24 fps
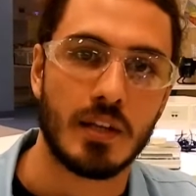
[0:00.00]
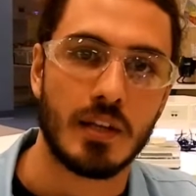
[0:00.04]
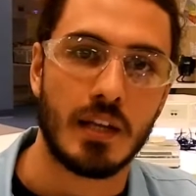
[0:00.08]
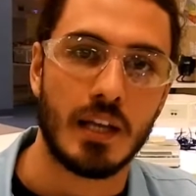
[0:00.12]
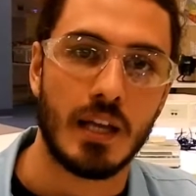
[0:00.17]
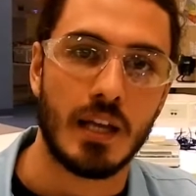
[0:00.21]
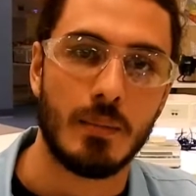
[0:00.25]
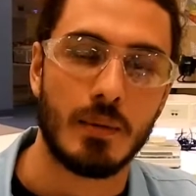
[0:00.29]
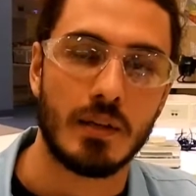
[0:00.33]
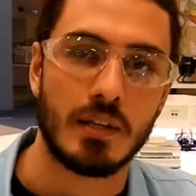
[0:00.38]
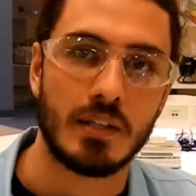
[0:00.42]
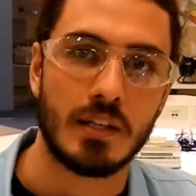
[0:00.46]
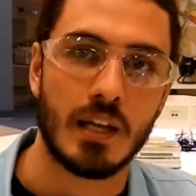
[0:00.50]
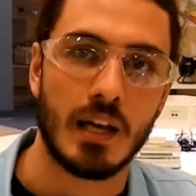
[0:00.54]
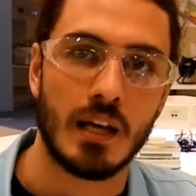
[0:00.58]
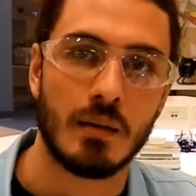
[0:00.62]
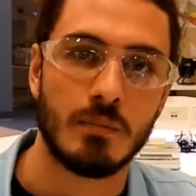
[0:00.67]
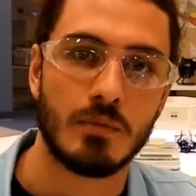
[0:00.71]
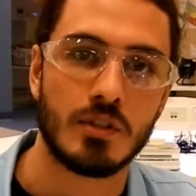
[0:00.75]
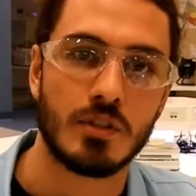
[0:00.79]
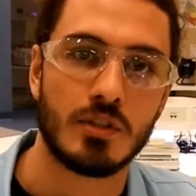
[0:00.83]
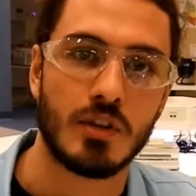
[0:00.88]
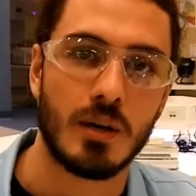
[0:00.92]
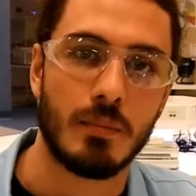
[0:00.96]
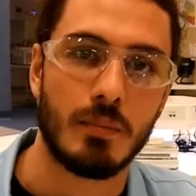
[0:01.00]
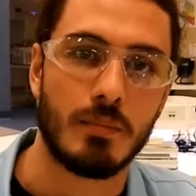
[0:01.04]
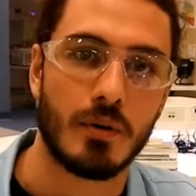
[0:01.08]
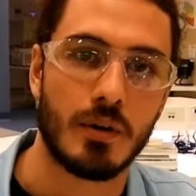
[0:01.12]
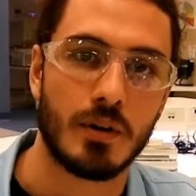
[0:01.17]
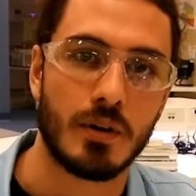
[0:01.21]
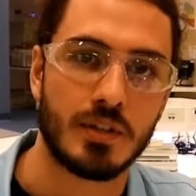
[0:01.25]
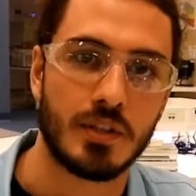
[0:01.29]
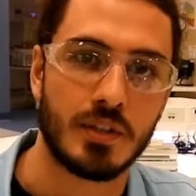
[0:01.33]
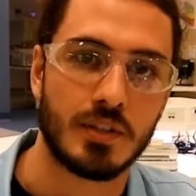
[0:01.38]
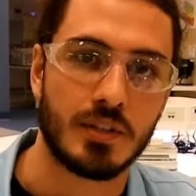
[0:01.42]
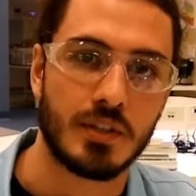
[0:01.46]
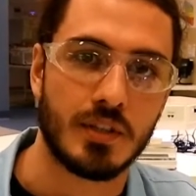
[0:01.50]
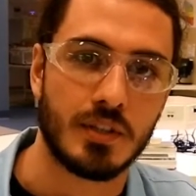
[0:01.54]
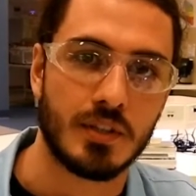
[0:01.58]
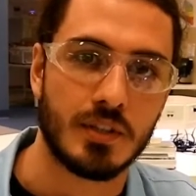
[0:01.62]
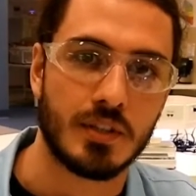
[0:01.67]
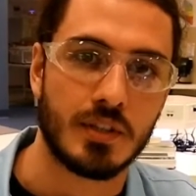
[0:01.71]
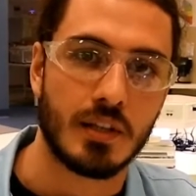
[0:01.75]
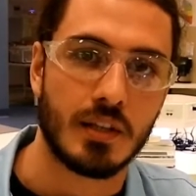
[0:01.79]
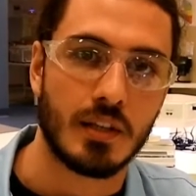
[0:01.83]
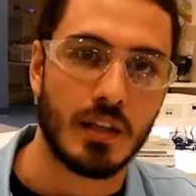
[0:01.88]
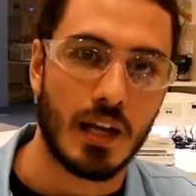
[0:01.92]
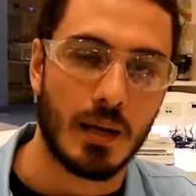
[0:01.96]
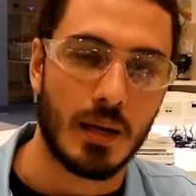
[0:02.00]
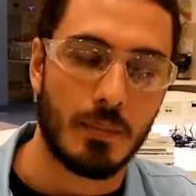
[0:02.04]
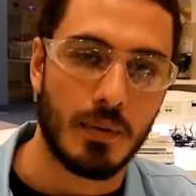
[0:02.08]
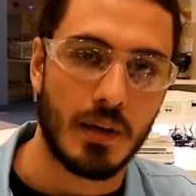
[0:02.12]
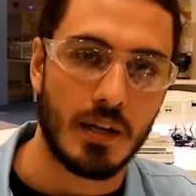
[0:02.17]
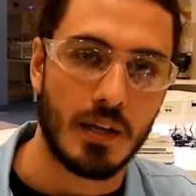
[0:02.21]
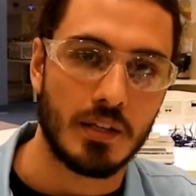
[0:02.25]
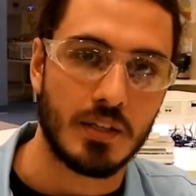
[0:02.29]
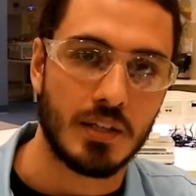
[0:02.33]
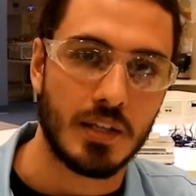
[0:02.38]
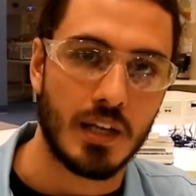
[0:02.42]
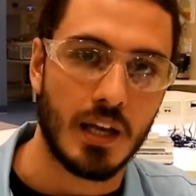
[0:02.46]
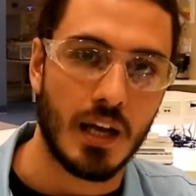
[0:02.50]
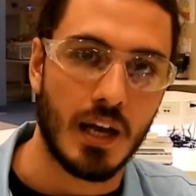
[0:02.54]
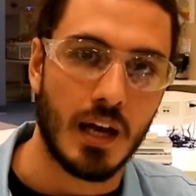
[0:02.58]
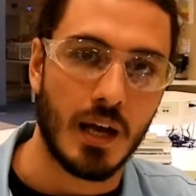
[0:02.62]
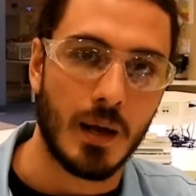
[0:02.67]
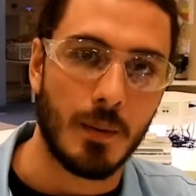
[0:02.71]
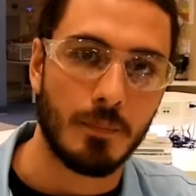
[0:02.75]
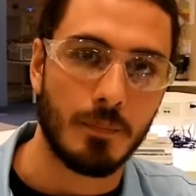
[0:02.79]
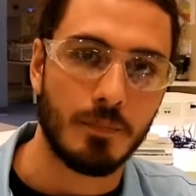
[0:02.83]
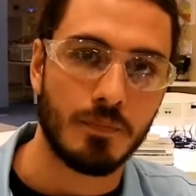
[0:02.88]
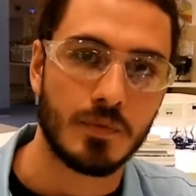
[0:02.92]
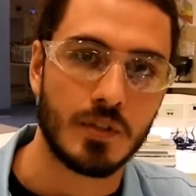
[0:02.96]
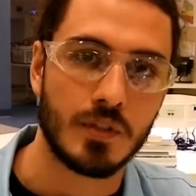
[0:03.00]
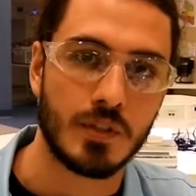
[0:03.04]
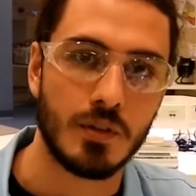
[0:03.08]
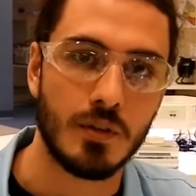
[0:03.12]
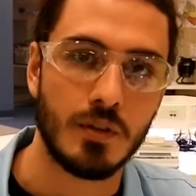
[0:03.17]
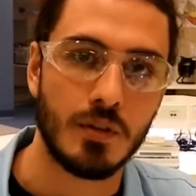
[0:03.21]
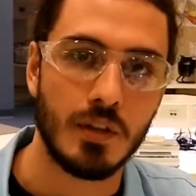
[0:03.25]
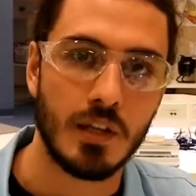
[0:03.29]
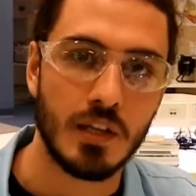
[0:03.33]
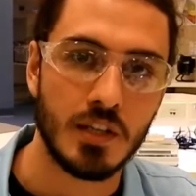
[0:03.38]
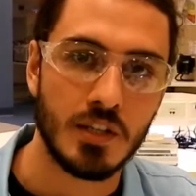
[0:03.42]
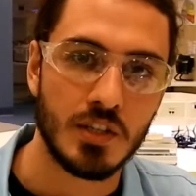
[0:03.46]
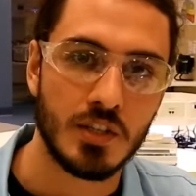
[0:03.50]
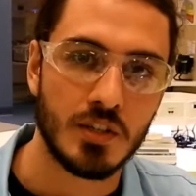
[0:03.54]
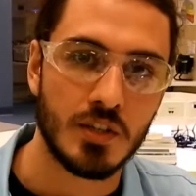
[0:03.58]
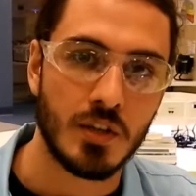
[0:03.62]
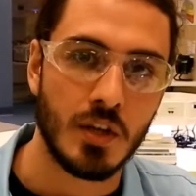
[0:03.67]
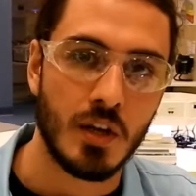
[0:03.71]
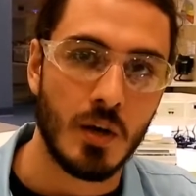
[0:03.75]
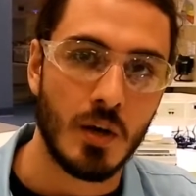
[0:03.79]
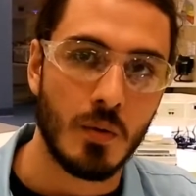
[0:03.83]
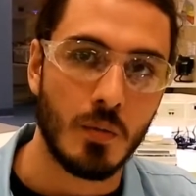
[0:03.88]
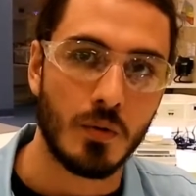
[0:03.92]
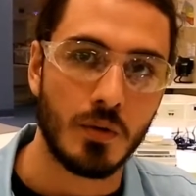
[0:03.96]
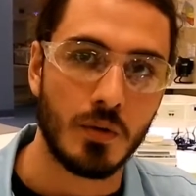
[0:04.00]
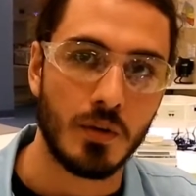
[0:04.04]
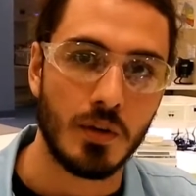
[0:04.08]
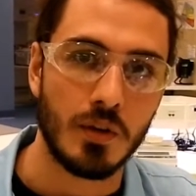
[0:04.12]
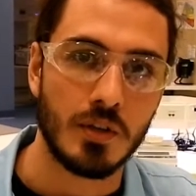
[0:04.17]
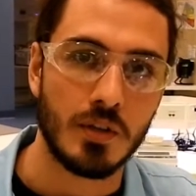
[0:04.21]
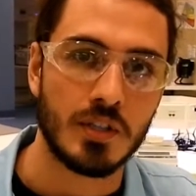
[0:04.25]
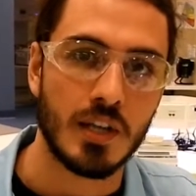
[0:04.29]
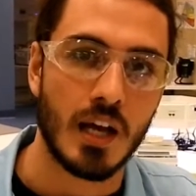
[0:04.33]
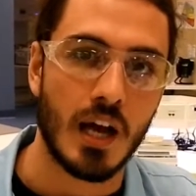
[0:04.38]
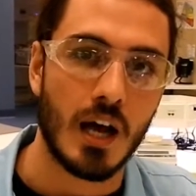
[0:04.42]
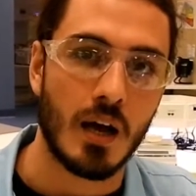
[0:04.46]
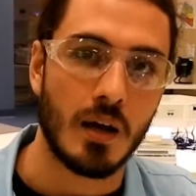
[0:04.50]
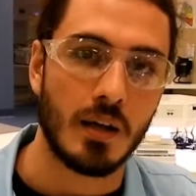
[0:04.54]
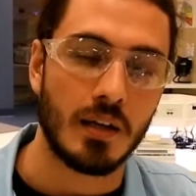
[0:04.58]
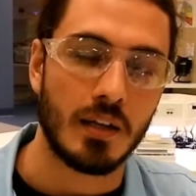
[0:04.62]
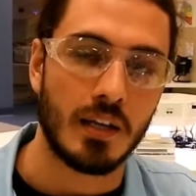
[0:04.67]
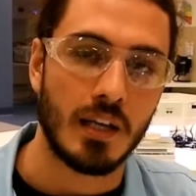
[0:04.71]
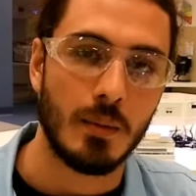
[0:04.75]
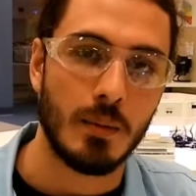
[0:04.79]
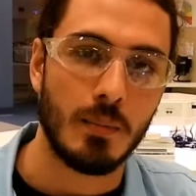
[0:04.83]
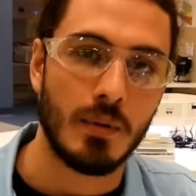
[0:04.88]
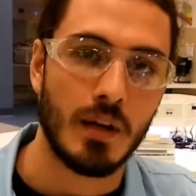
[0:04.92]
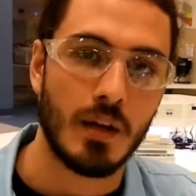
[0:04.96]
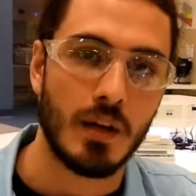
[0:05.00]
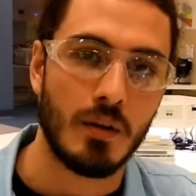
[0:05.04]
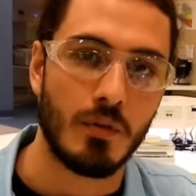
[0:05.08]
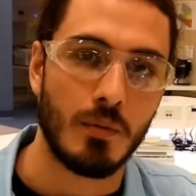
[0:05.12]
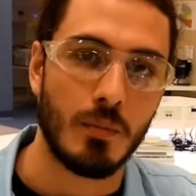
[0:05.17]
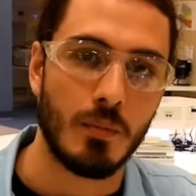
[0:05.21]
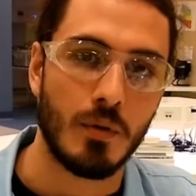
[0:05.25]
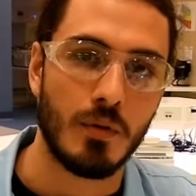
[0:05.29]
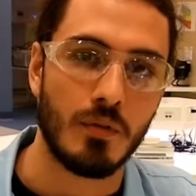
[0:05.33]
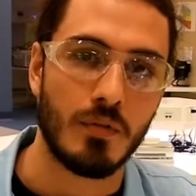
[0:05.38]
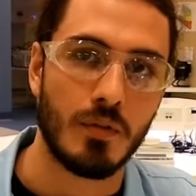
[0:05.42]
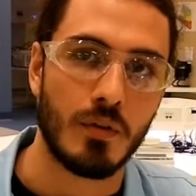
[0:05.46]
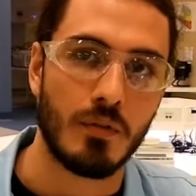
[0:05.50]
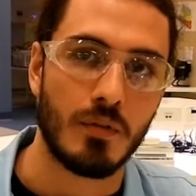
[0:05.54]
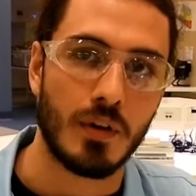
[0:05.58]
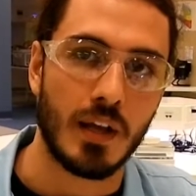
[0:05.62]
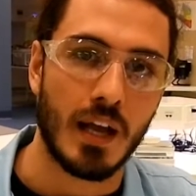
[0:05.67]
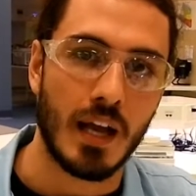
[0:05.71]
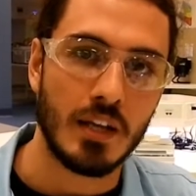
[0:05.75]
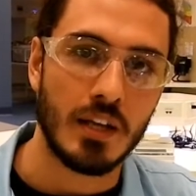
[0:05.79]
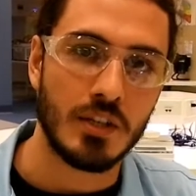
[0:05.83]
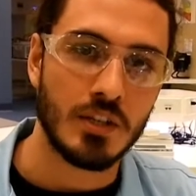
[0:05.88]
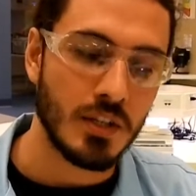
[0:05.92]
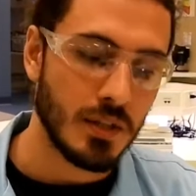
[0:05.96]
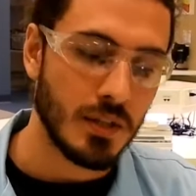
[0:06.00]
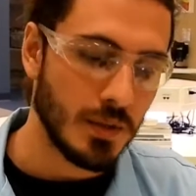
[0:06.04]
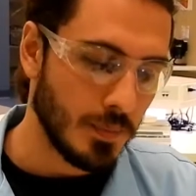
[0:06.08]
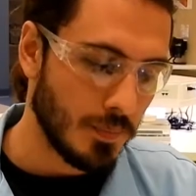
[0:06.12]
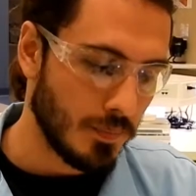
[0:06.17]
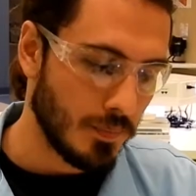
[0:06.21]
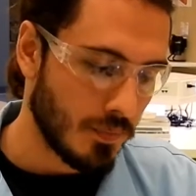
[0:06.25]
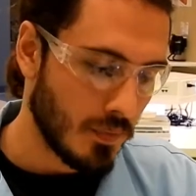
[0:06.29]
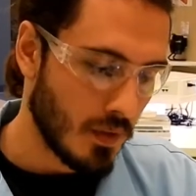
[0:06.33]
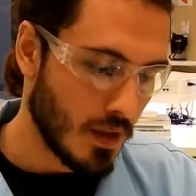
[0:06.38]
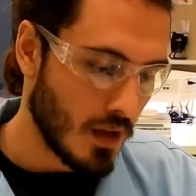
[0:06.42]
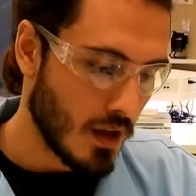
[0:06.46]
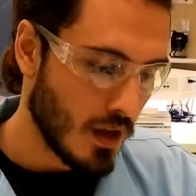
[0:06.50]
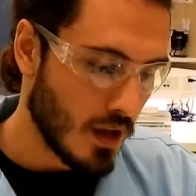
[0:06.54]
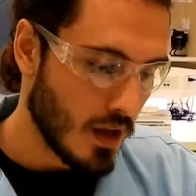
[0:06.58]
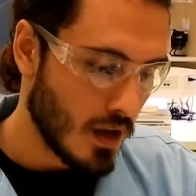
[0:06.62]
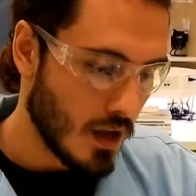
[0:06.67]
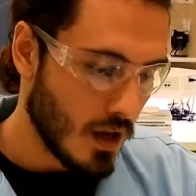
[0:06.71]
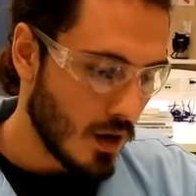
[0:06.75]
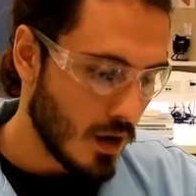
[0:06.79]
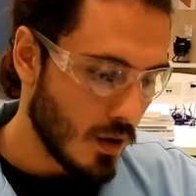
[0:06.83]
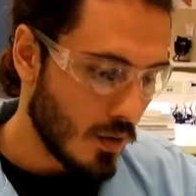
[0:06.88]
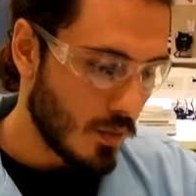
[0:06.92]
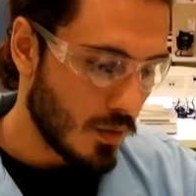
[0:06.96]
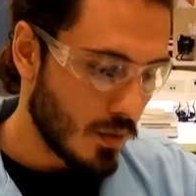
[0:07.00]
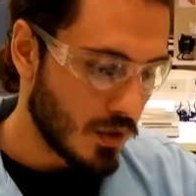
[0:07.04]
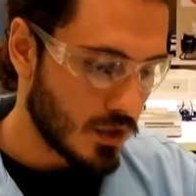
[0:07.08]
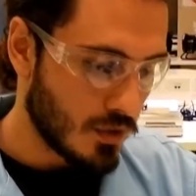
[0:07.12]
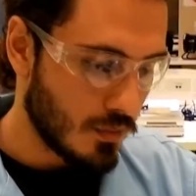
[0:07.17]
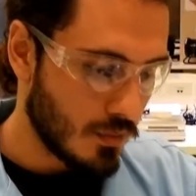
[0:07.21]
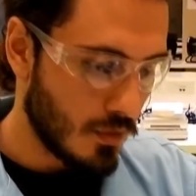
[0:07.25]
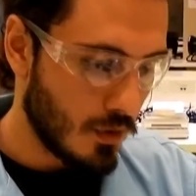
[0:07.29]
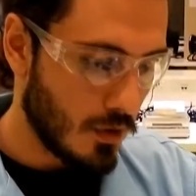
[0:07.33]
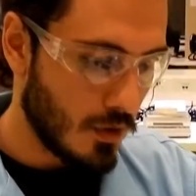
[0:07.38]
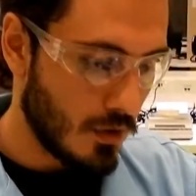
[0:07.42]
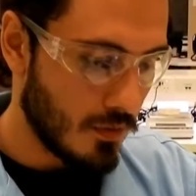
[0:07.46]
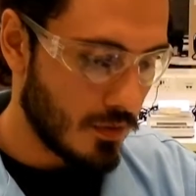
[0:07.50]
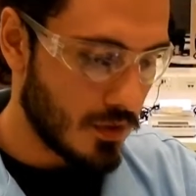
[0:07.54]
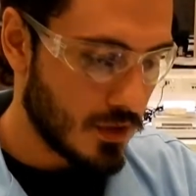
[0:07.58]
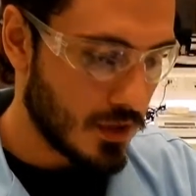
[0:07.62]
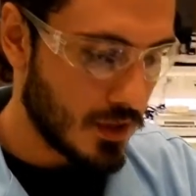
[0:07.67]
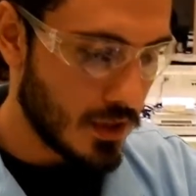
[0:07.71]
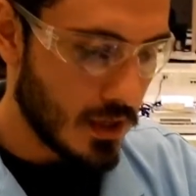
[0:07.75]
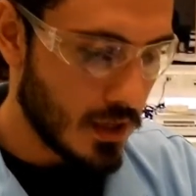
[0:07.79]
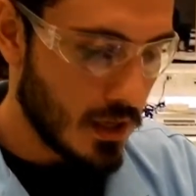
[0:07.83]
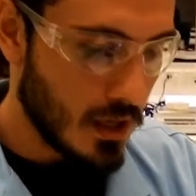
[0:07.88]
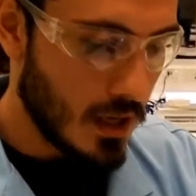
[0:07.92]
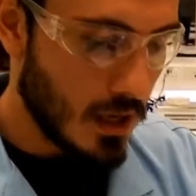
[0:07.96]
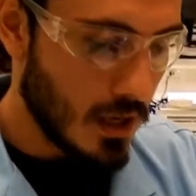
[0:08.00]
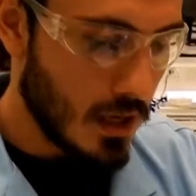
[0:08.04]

that inhibit downstream processes like PCR. To do this, we'll use our inhibitor remover reagent, which removes